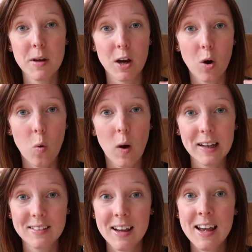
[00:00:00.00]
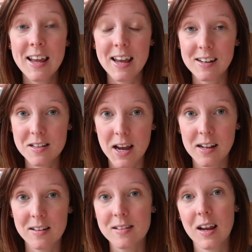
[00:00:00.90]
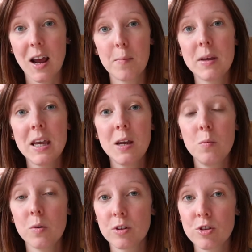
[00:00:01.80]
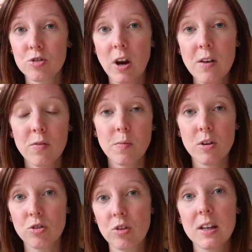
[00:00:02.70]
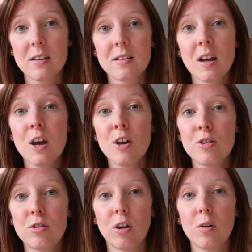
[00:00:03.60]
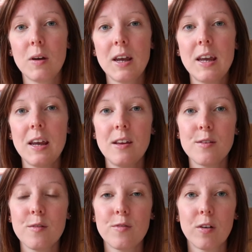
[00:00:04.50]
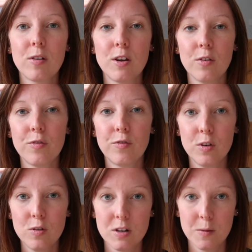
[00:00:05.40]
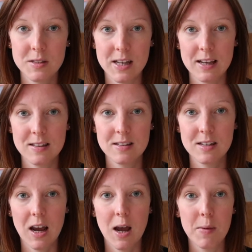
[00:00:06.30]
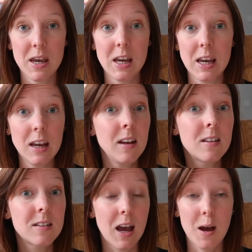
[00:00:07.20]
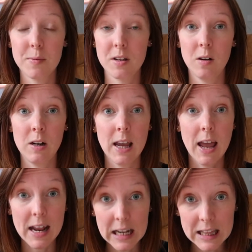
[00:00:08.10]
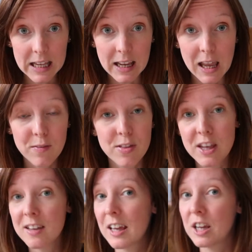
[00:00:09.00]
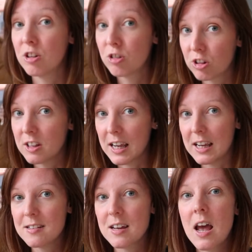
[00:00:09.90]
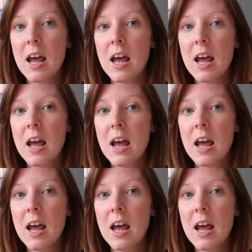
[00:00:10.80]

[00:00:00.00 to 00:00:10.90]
been quite intense. He was a stray from the streets, so he's very food obsessed. He eats absolutely anything, even things that he shouldn't eat.